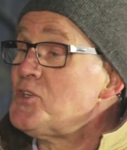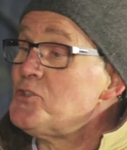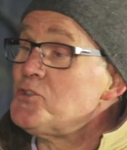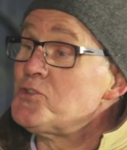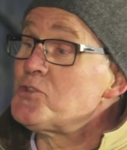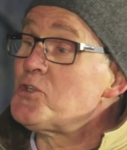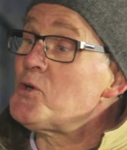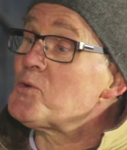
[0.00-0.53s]

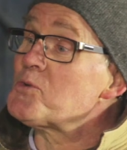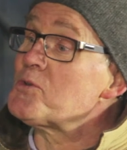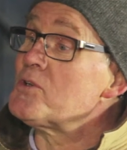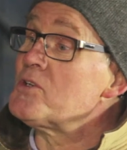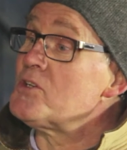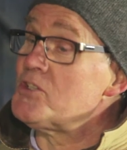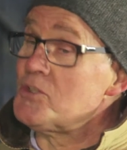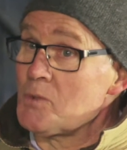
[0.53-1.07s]
You
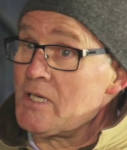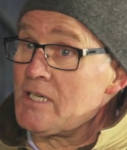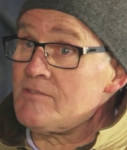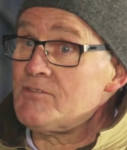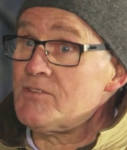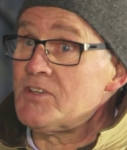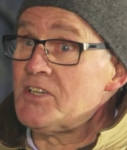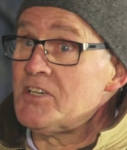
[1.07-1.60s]
know, Yoav,
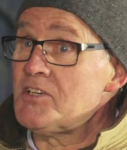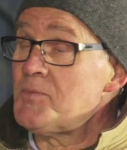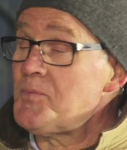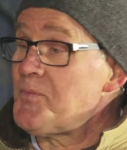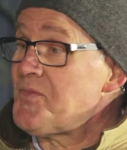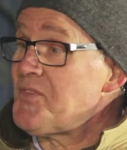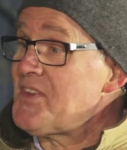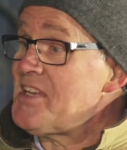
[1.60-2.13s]

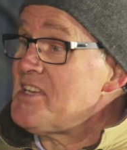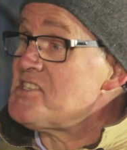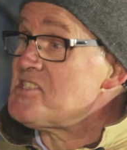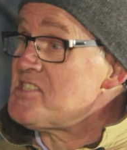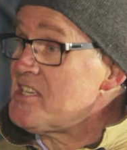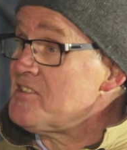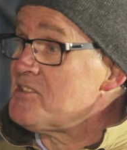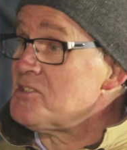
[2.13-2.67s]

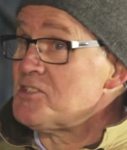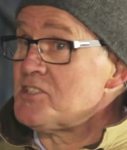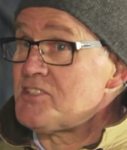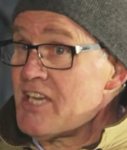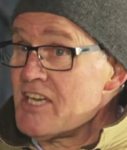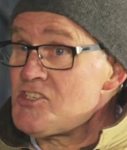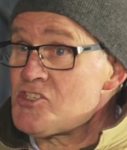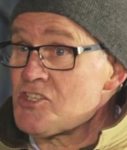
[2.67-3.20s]
signal
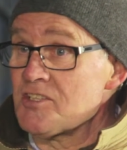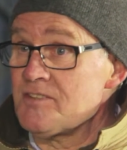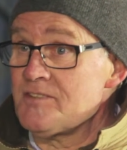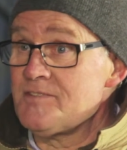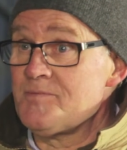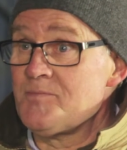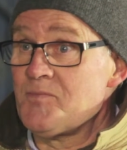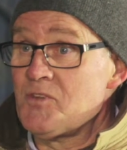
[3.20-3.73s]
detection
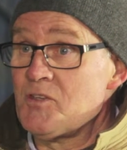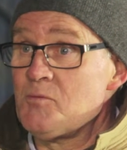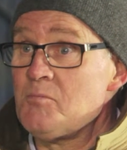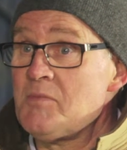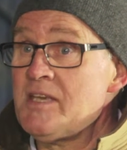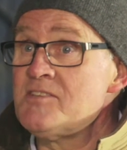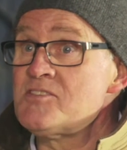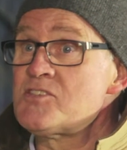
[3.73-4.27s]

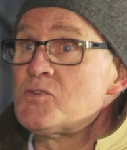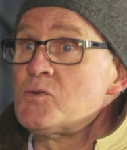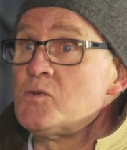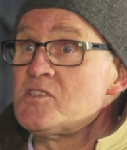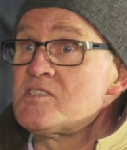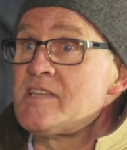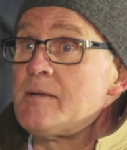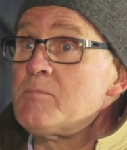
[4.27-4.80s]
means to
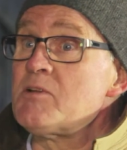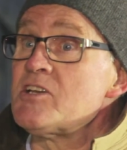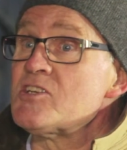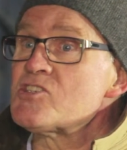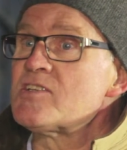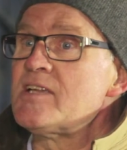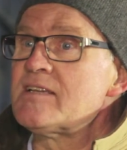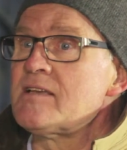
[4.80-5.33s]

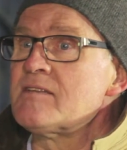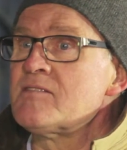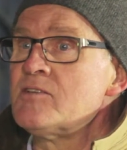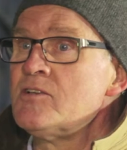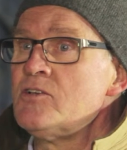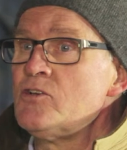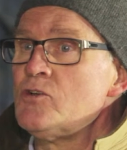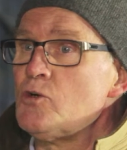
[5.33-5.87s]
establish that an
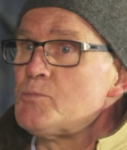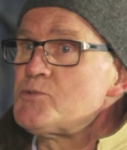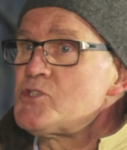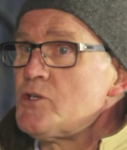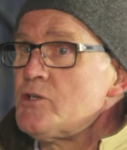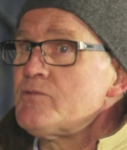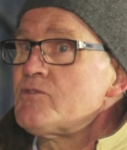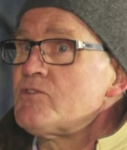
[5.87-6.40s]

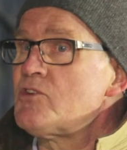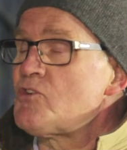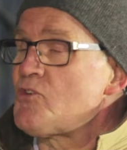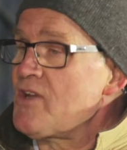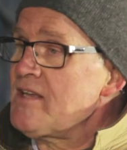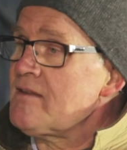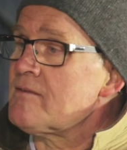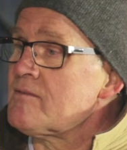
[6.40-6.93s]
observed
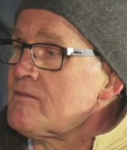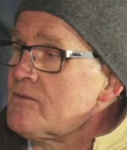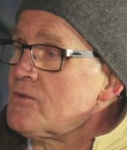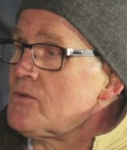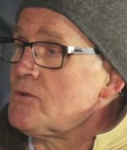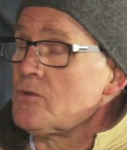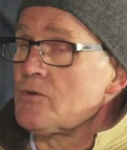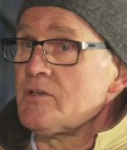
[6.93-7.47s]
trend
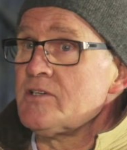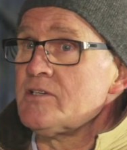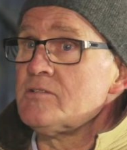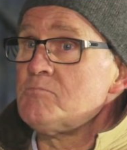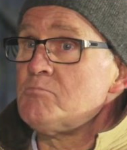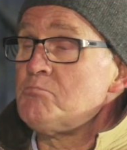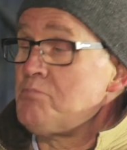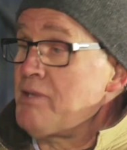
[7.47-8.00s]
or a
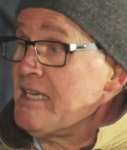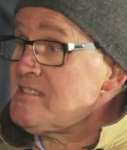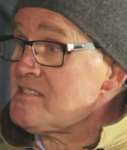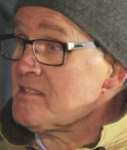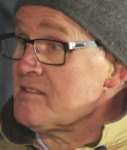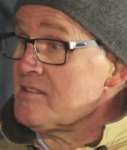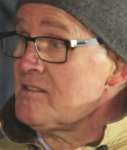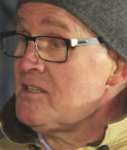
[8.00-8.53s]

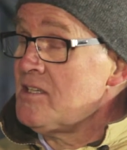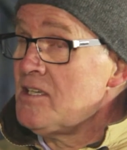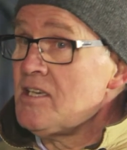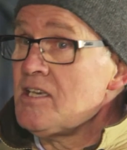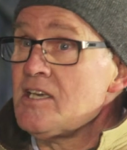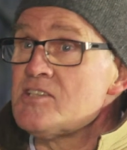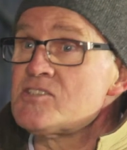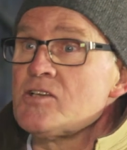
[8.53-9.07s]
pattern
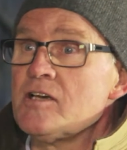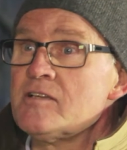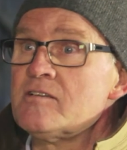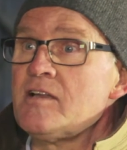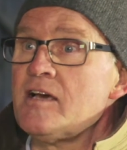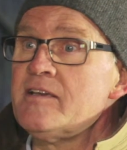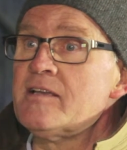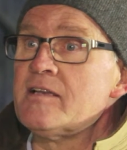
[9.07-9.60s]
is
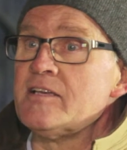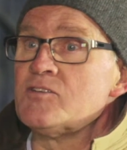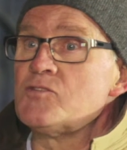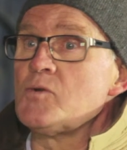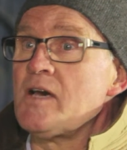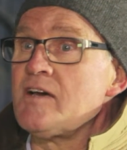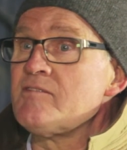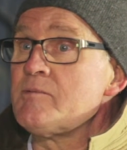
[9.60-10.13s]
unlikely to
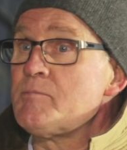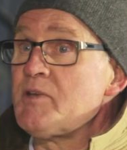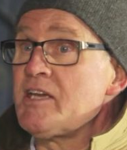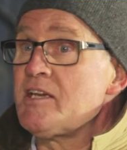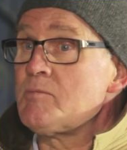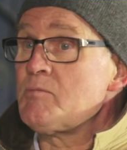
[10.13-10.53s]
have appeared